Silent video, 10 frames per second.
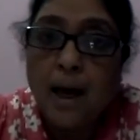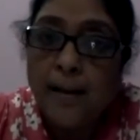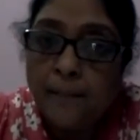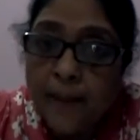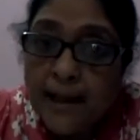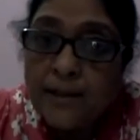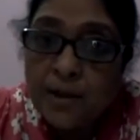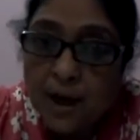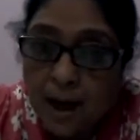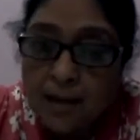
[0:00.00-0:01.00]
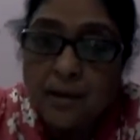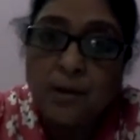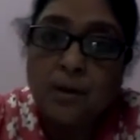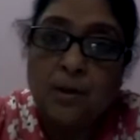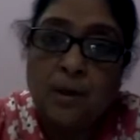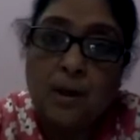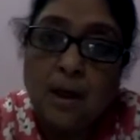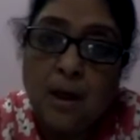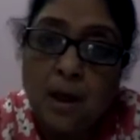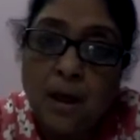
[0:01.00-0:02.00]
And by chance,
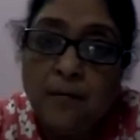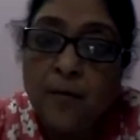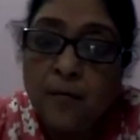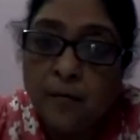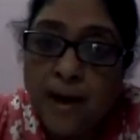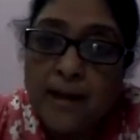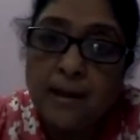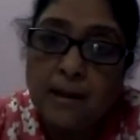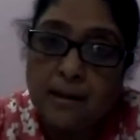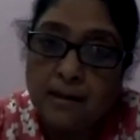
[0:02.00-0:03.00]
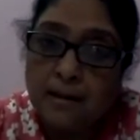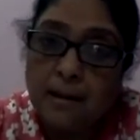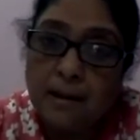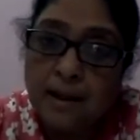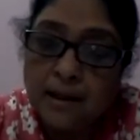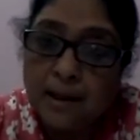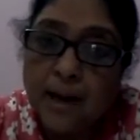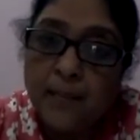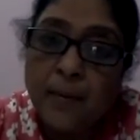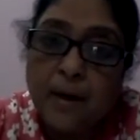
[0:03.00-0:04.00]
if you face this
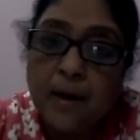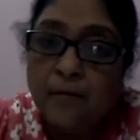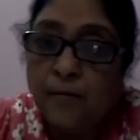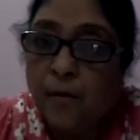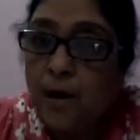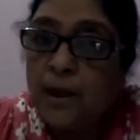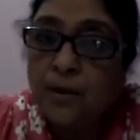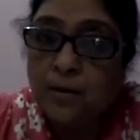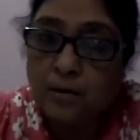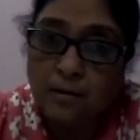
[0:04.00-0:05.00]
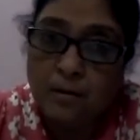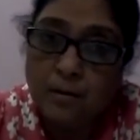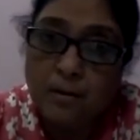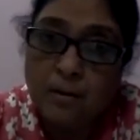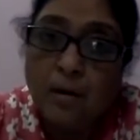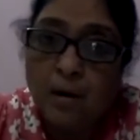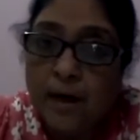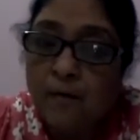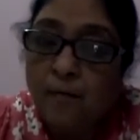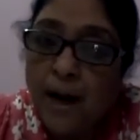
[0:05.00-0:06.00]
leopard in forest or
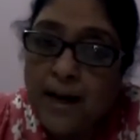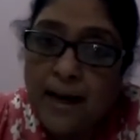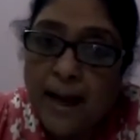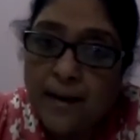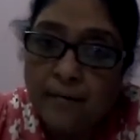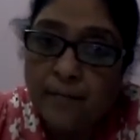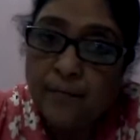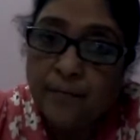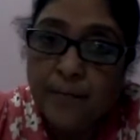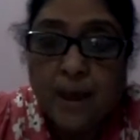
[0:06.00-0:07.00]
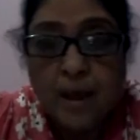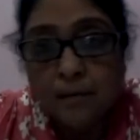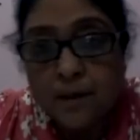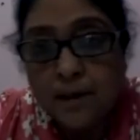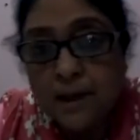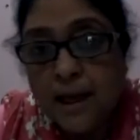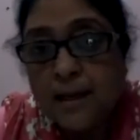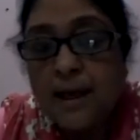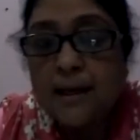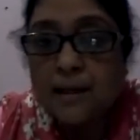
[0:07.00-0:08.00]
in wildlife, you will see
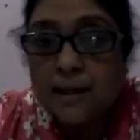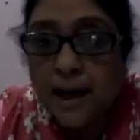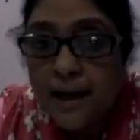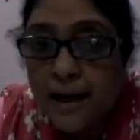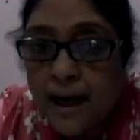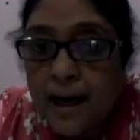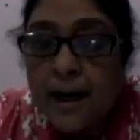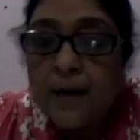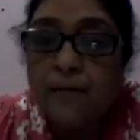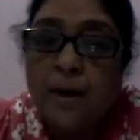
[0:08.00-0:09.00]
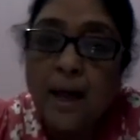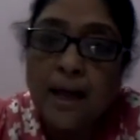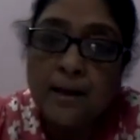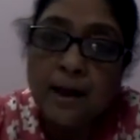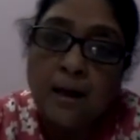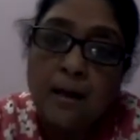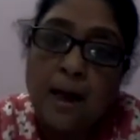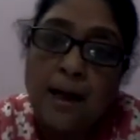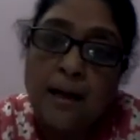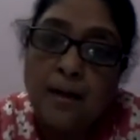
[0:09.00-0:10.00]
that suddenly it will attack
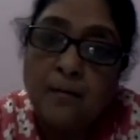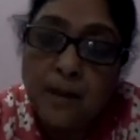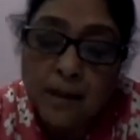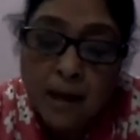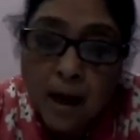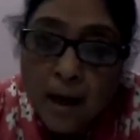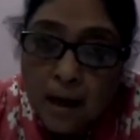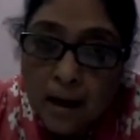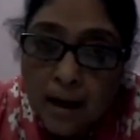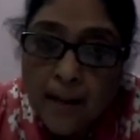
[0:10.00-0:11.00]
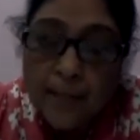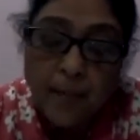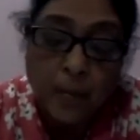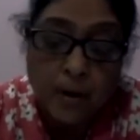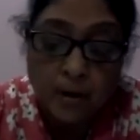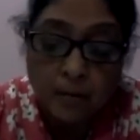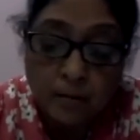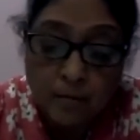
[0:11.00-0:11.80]
and it will leap upon you.